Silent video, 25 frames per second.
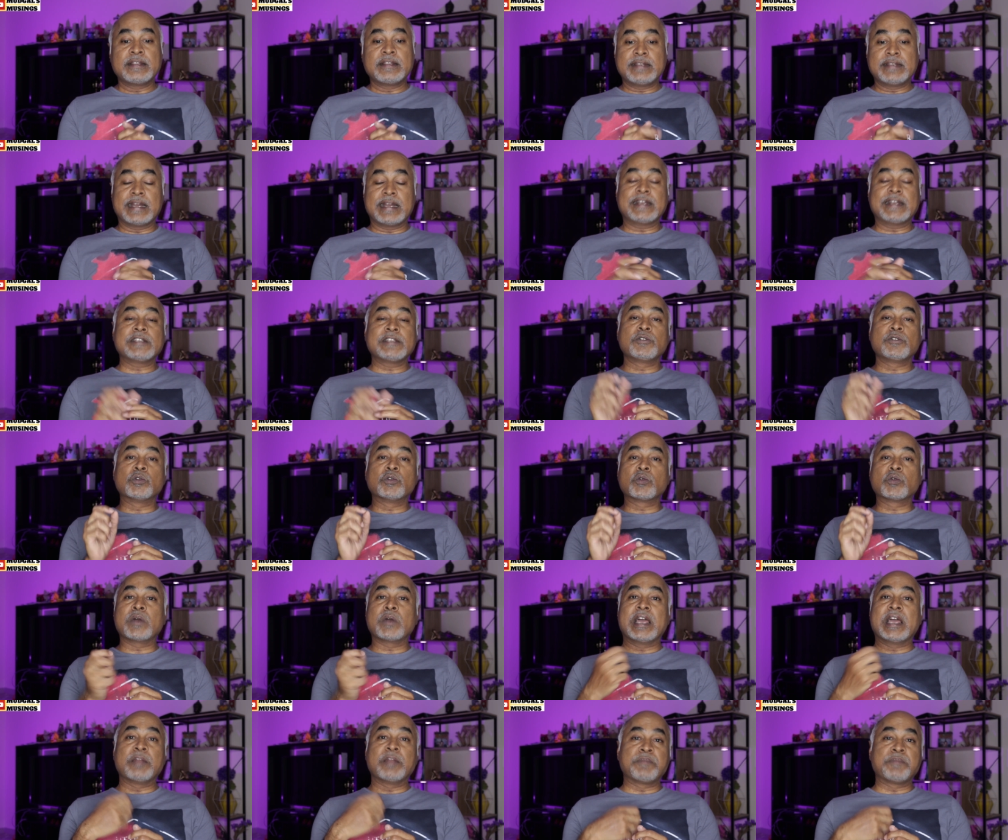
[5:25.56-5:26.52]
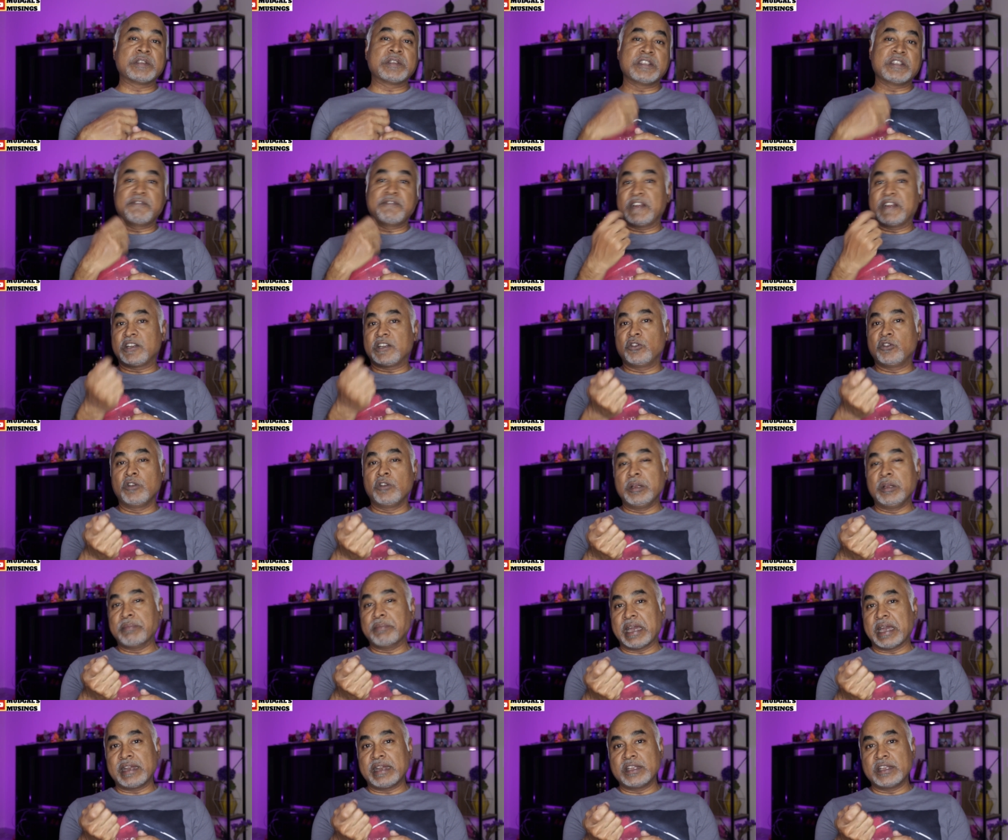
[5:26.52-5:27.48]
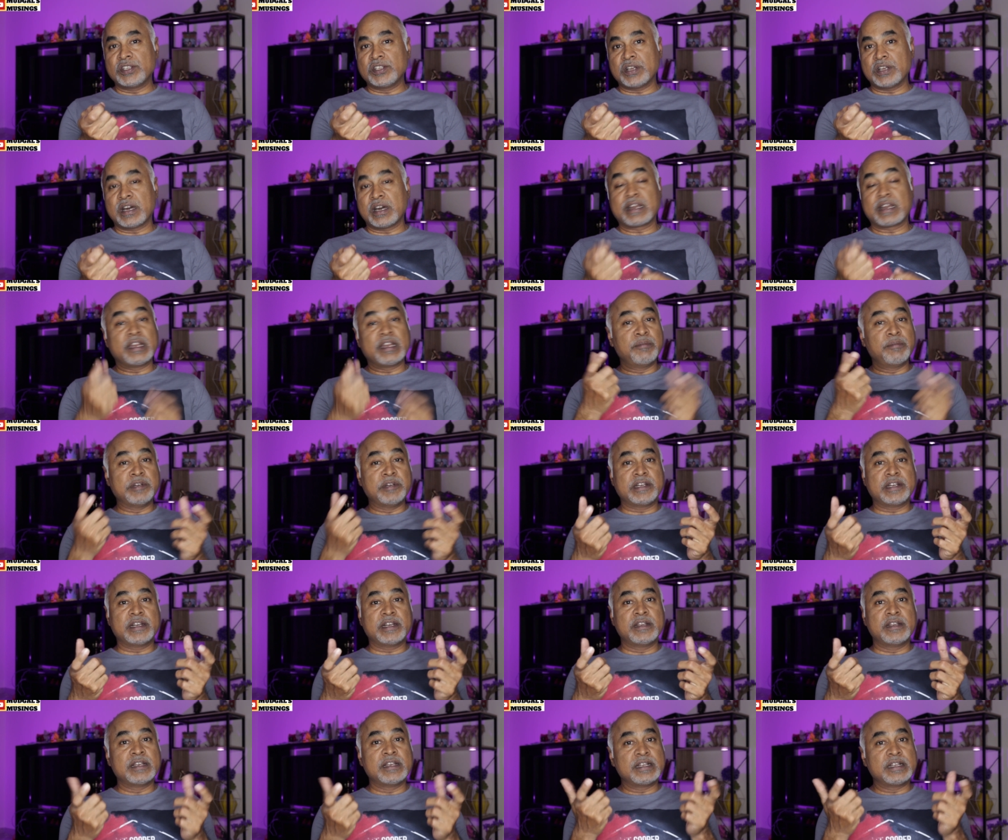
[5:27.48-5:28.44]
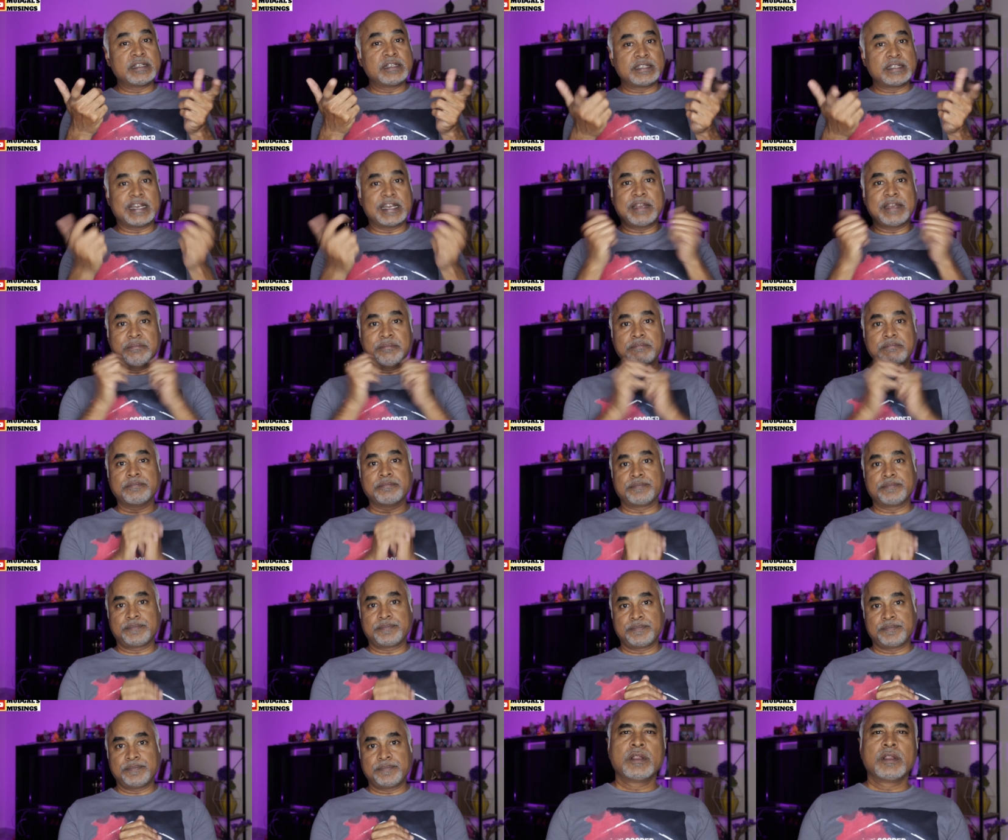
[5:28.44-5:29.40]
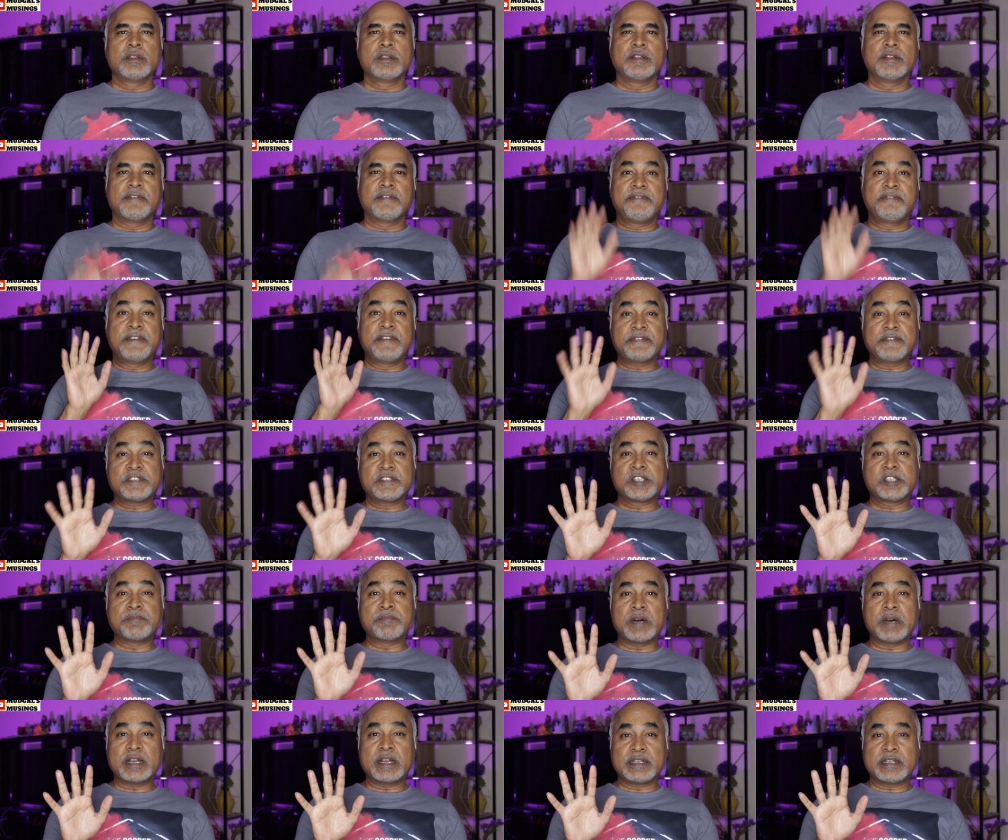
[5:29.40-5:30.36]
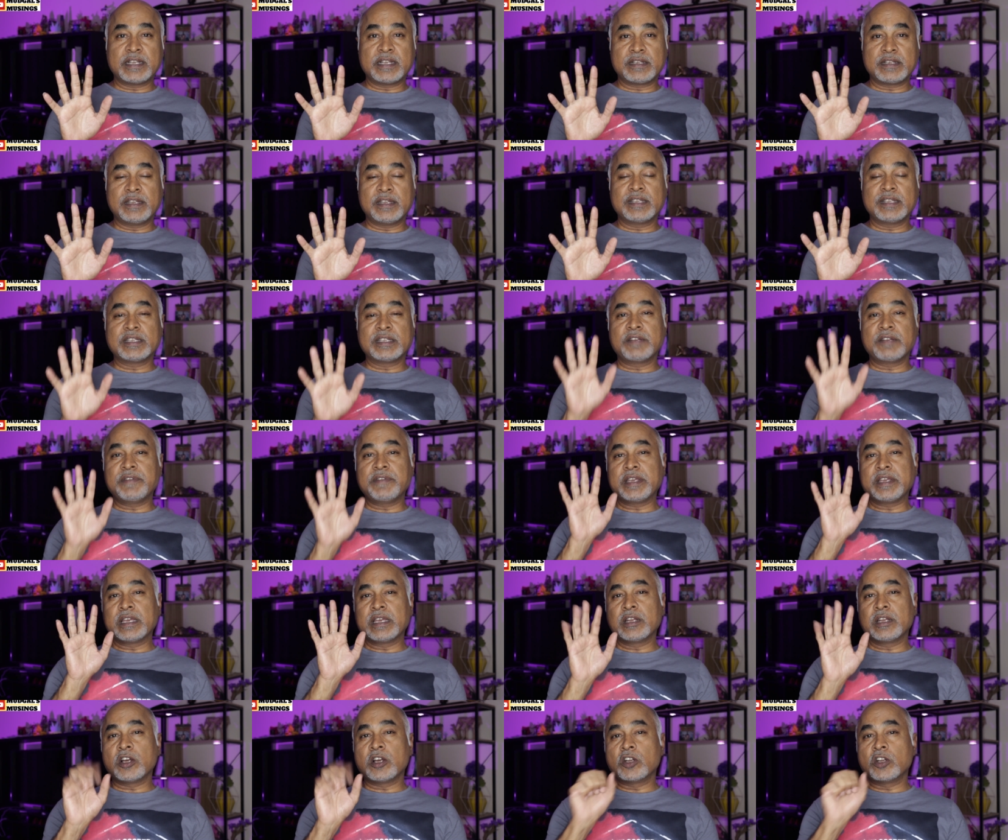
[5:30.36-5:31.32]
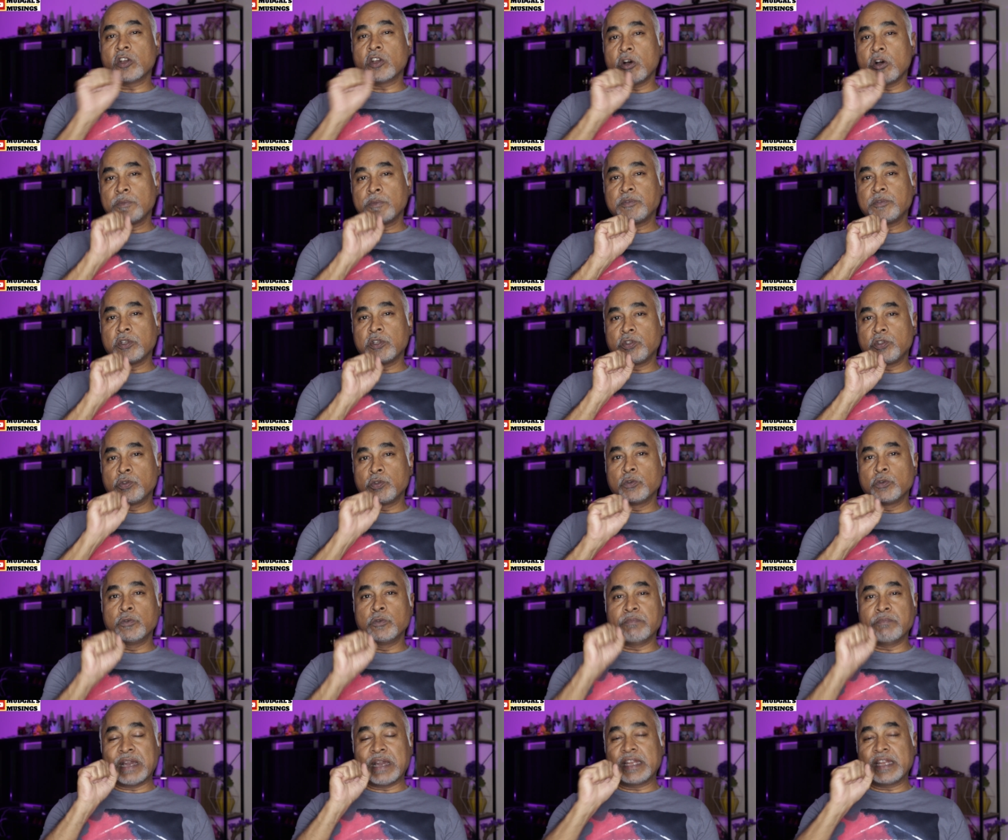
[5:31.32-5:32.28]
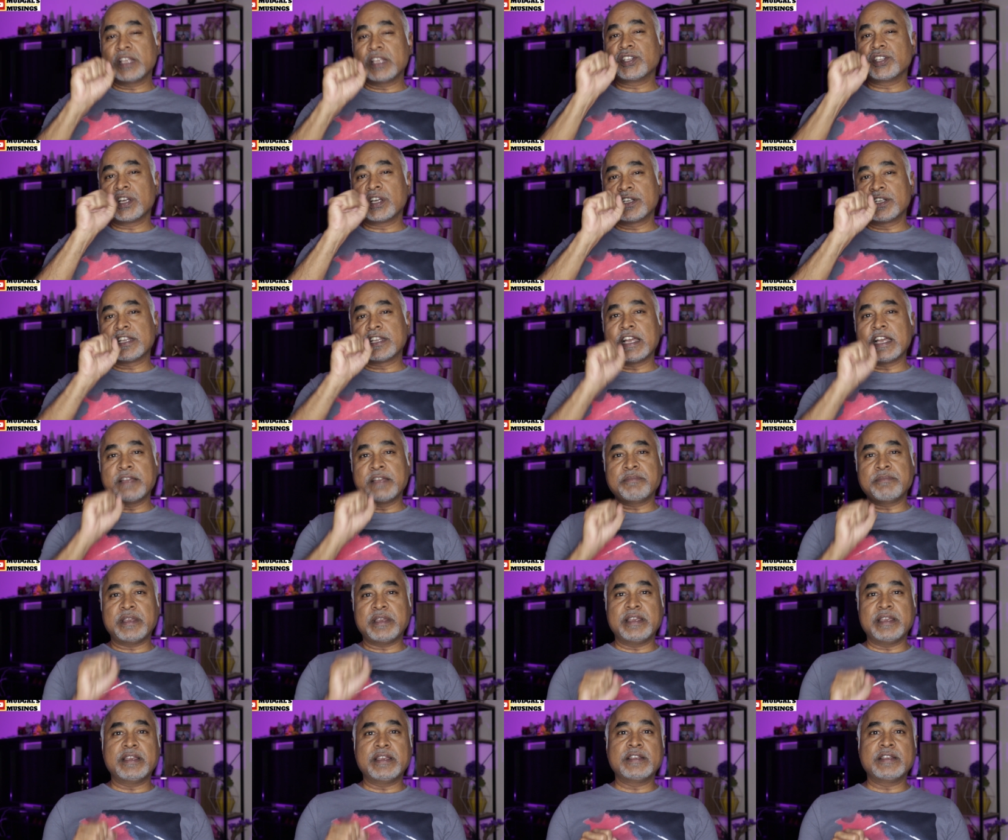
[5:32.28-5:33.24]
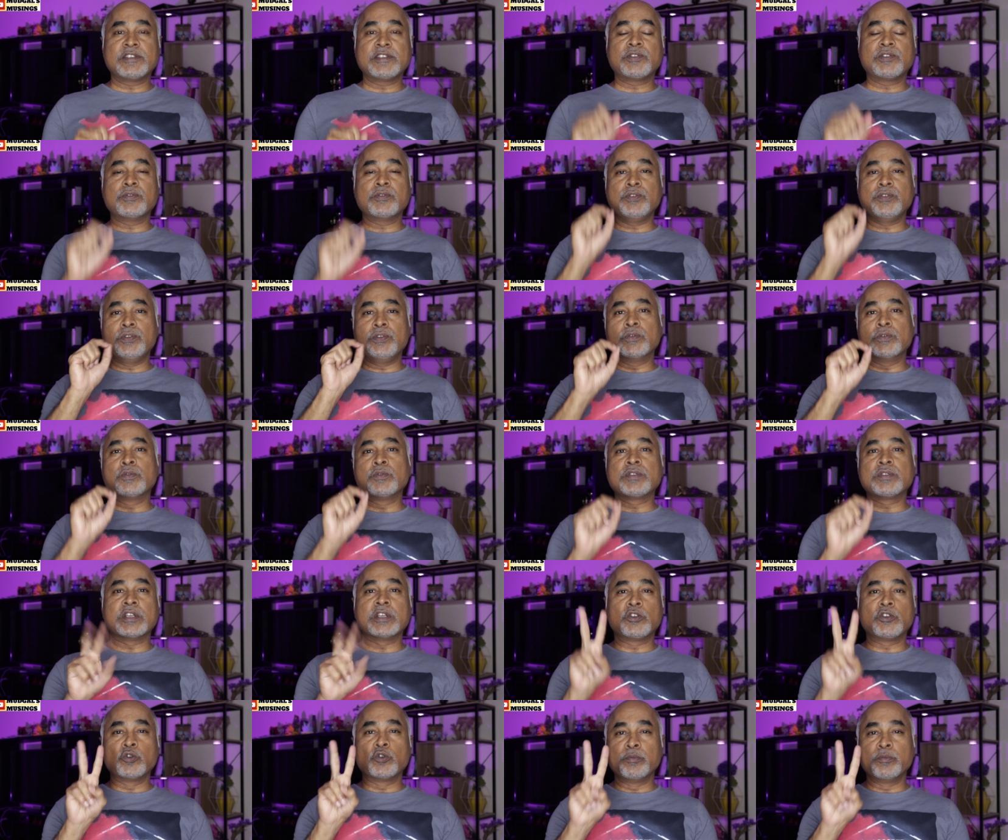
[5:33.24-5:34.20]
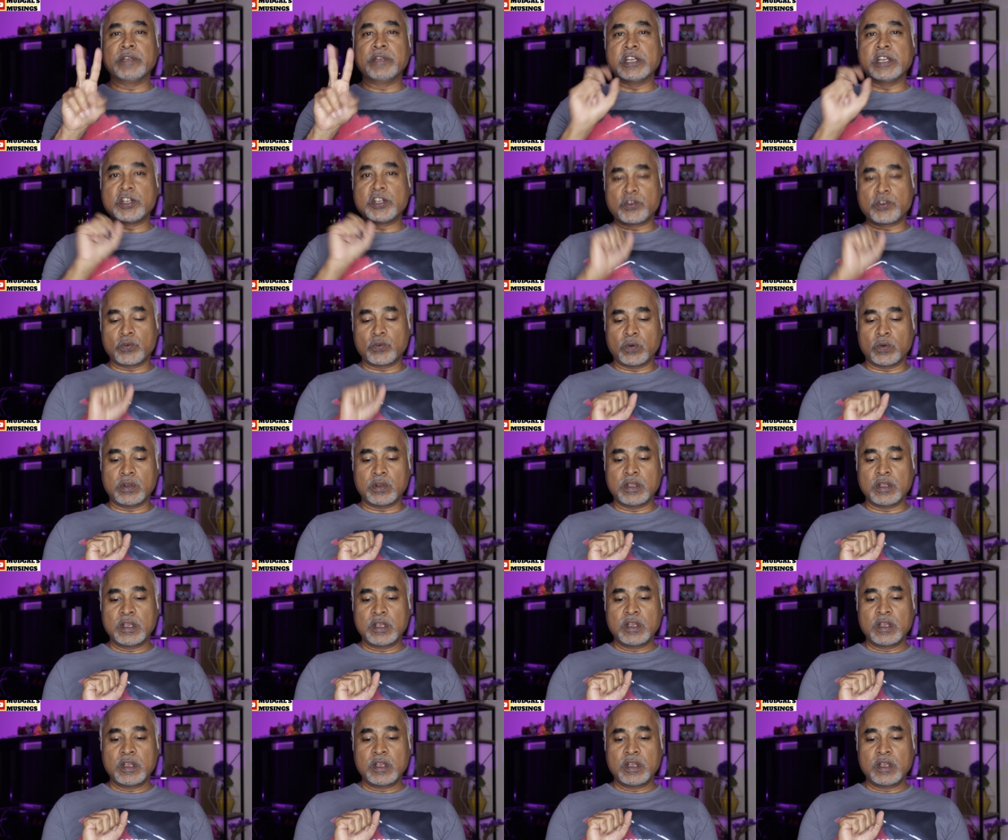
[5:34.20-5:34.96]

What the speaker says: that is going to help us effectively manage our limited time. The fifth smart technique that we can adopt to manage our time is to use the 2-minute rule.